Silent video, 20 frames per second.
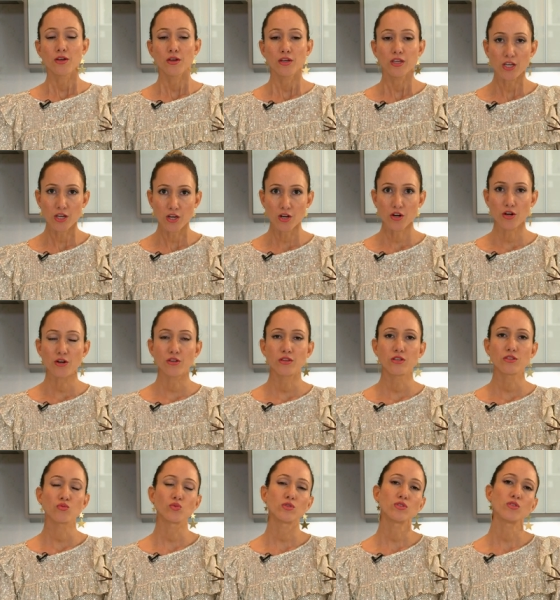year.
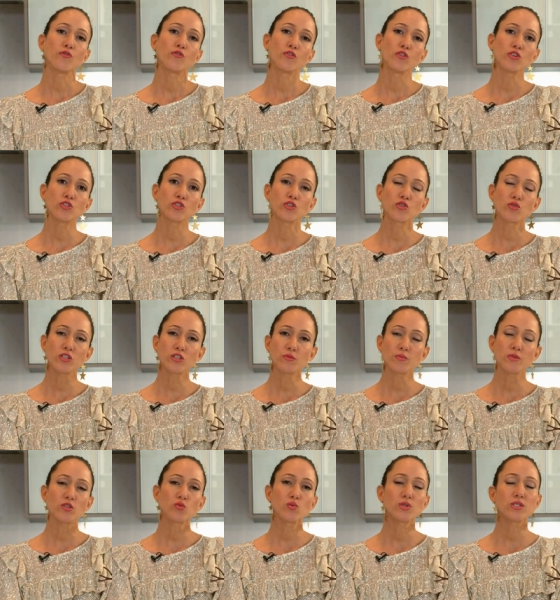This was the first
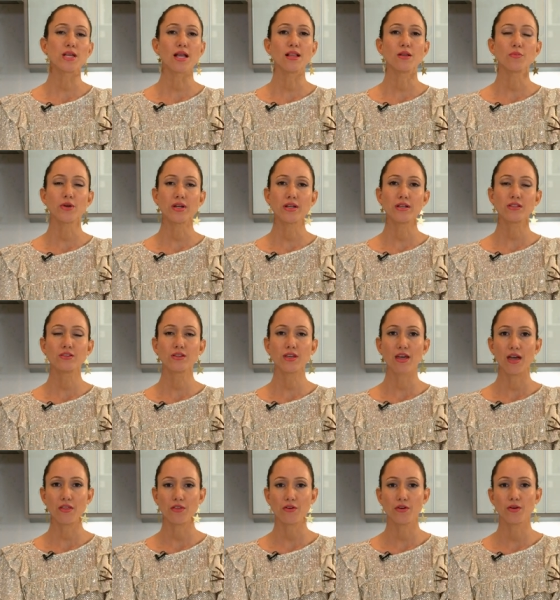Christmas we celebrated
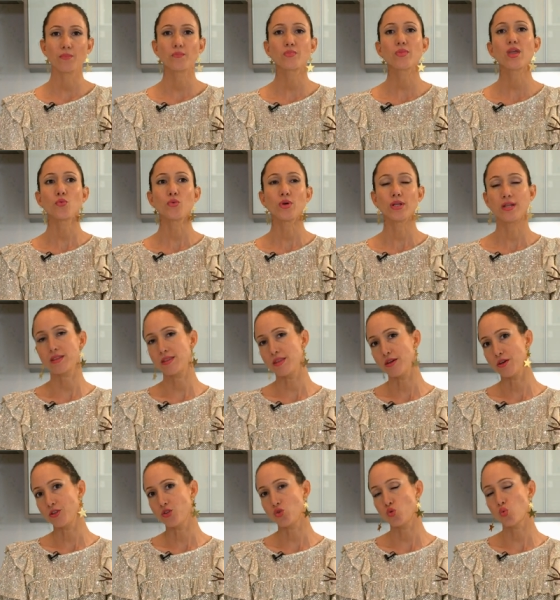together. We did
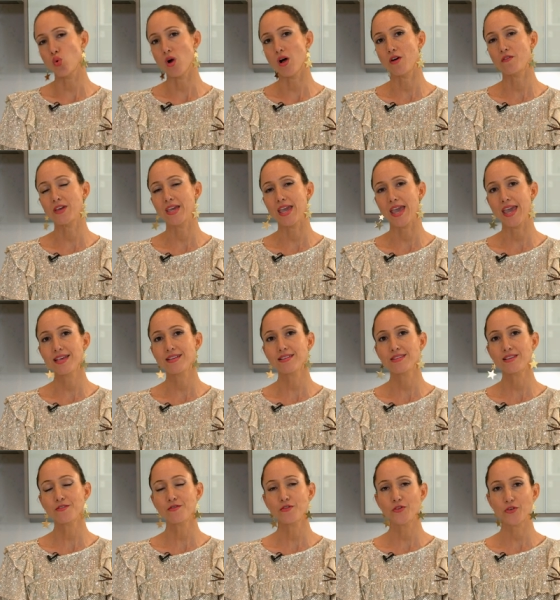the twelve
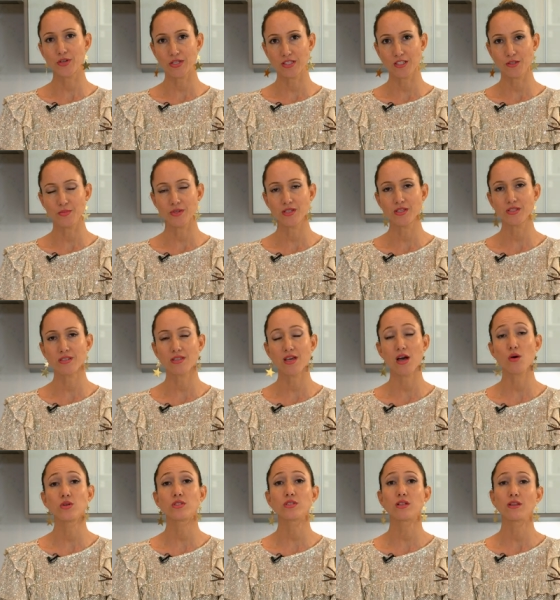cakes of Christmas.
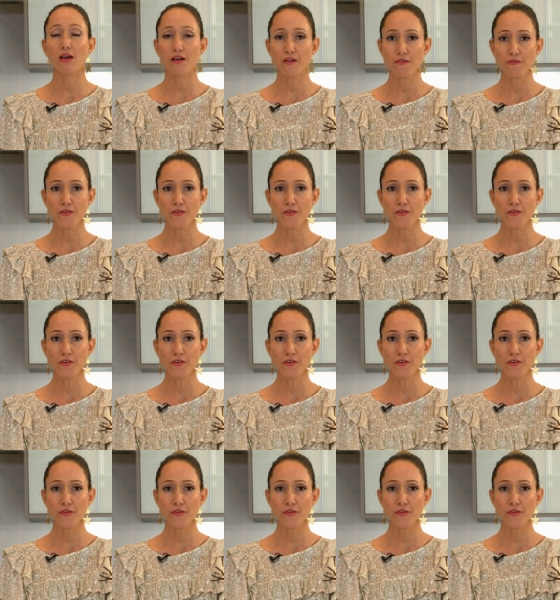That was a lot of